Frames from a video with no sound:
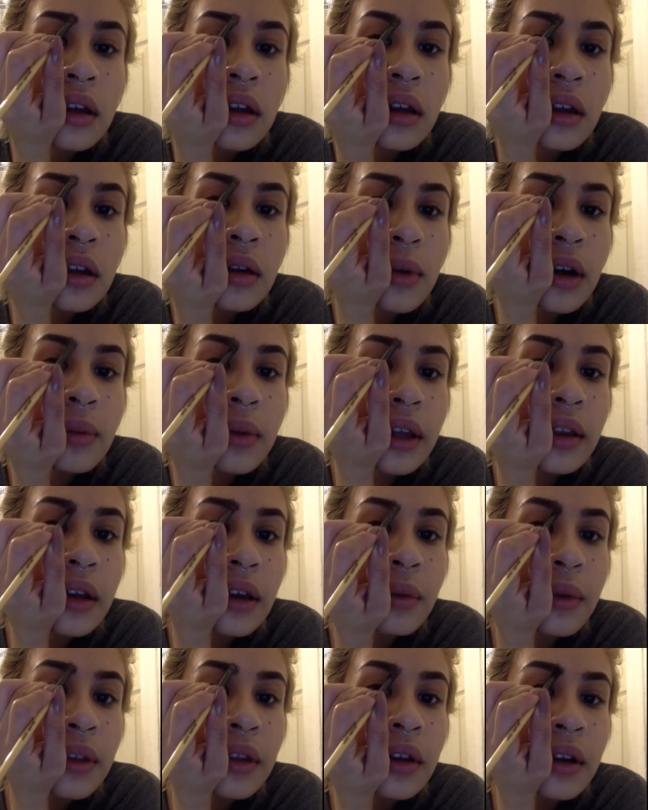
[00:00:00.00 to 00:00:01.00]
Now apply that
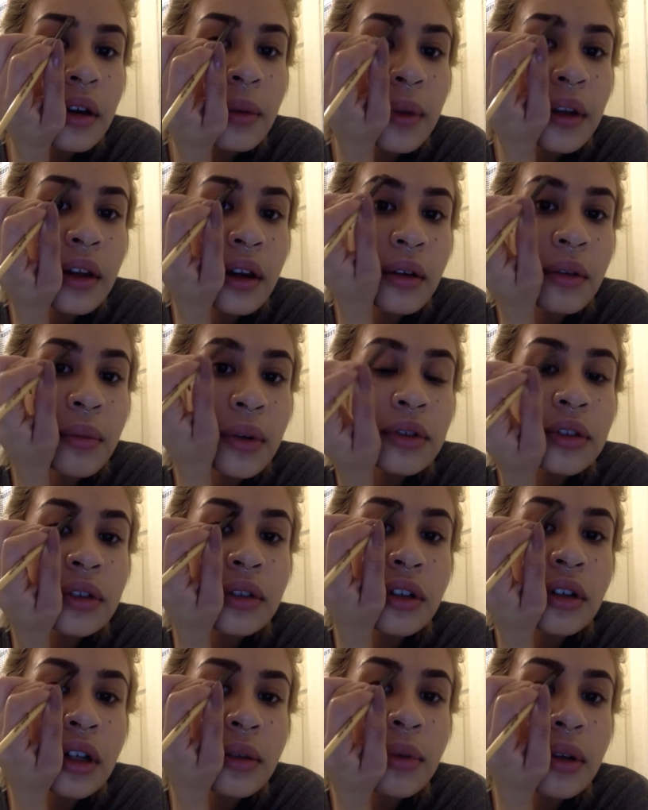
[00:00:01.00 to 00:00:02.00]
with an up and down motion,
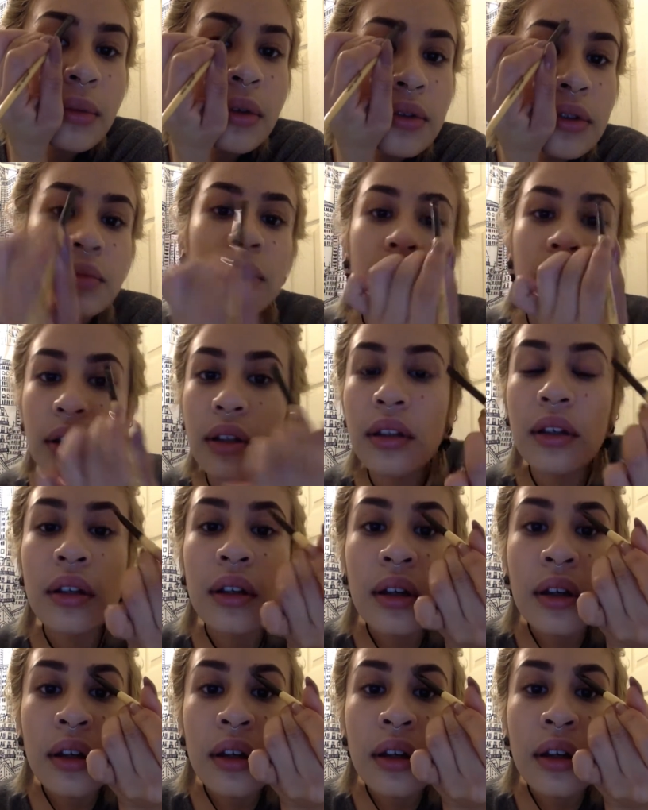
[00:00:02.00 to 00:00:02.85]
or an upward motion, like anything.